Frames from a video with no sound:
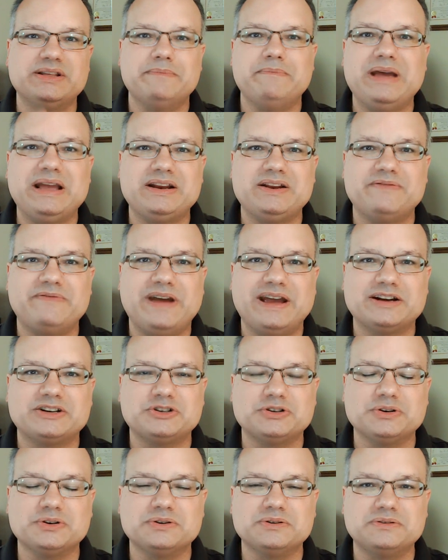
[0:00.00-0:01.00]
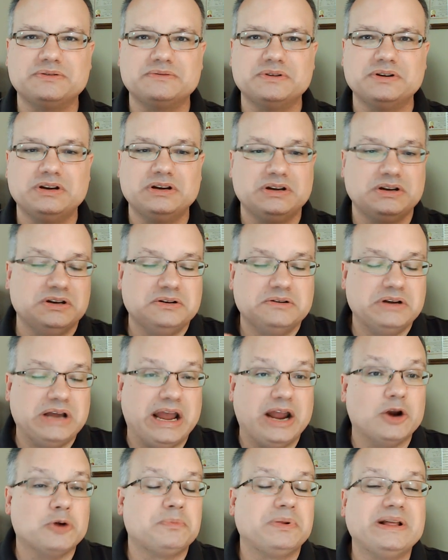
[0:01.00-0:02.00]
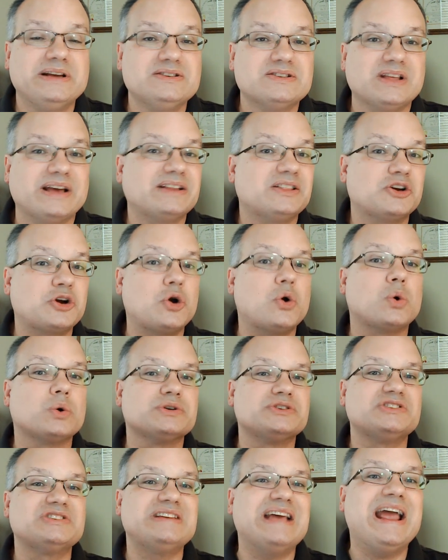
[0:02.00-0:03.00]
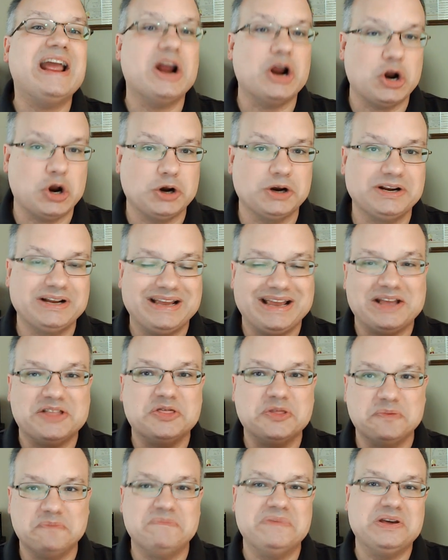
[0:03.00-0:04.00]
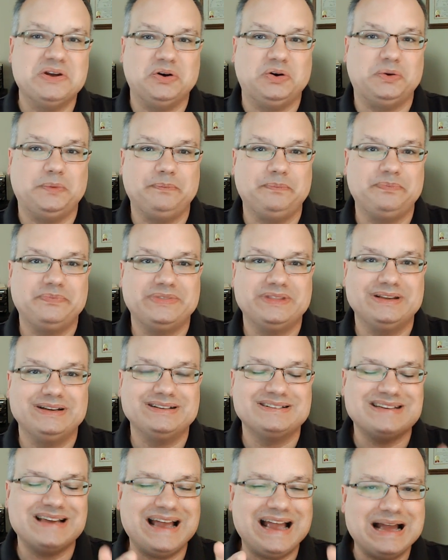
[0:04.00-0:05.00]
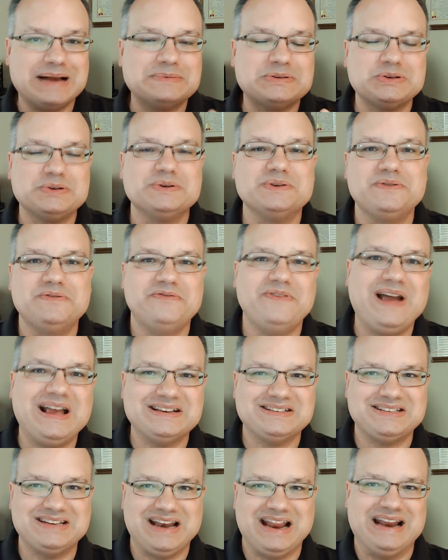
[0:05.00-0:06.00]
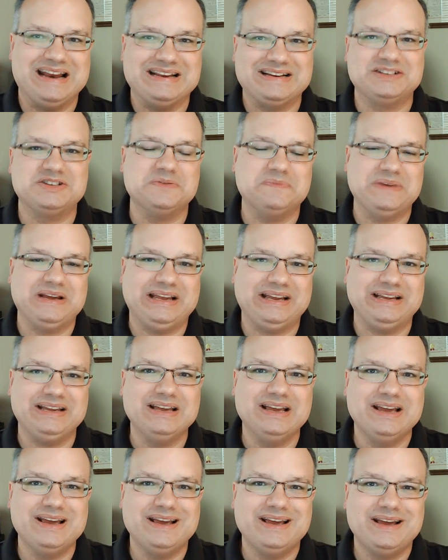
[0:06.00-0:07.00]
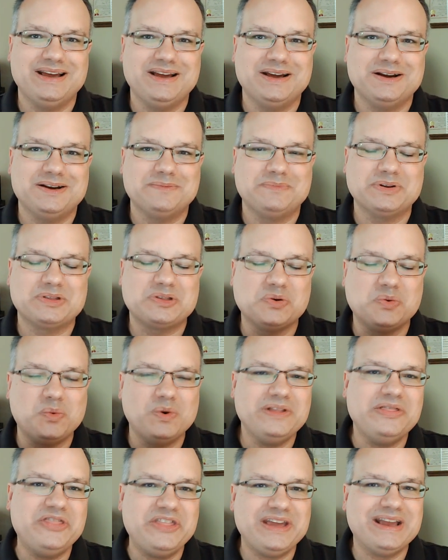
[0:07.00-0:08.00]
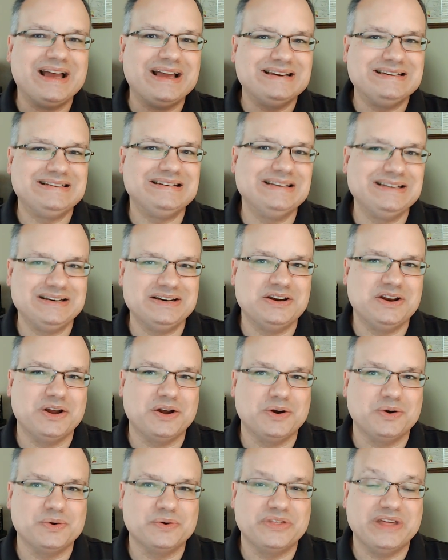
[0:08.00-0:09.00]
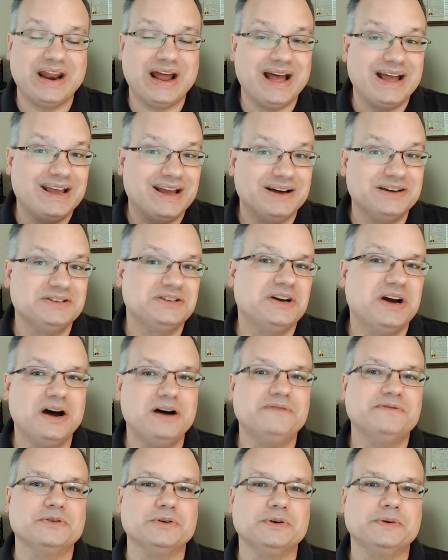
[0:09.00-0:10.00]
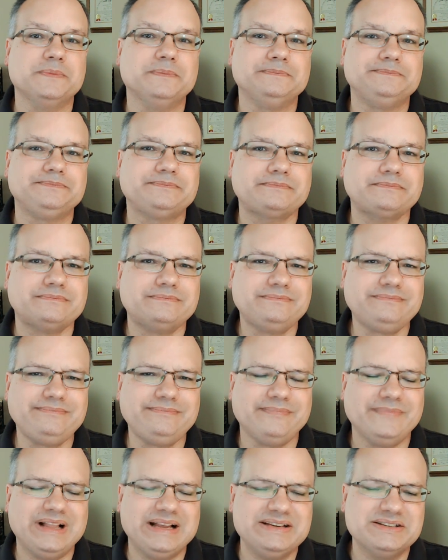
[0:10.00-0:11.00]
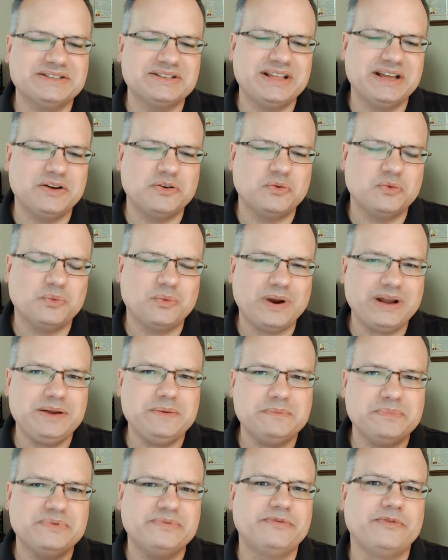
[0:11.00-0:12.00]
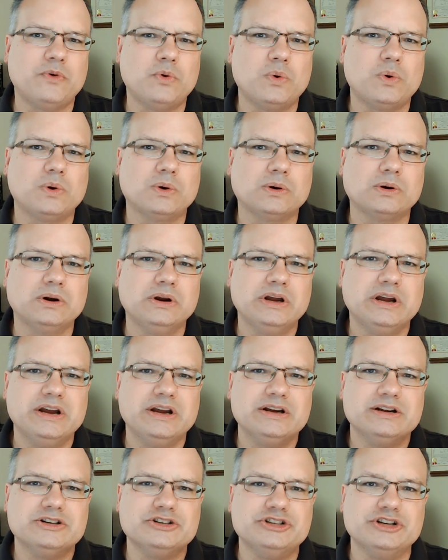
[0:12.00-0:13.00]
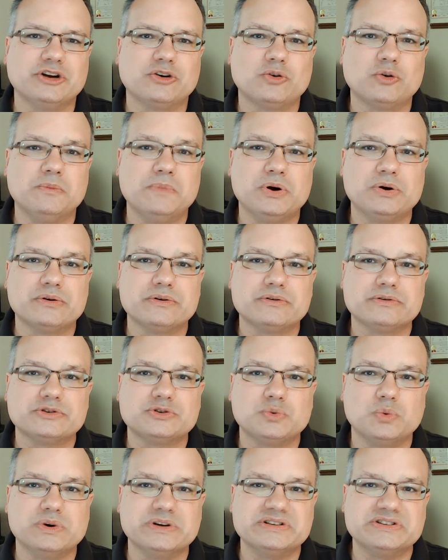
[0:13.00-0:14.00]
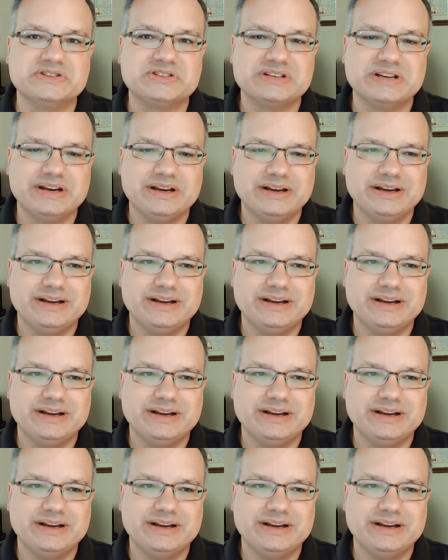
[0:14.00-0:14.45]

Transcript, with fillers: that manufactured airplanes like the Corsair in the middle. It's absolutely fascinating to me. But the one thing I didn't know that I uncovered is that right before General Motors was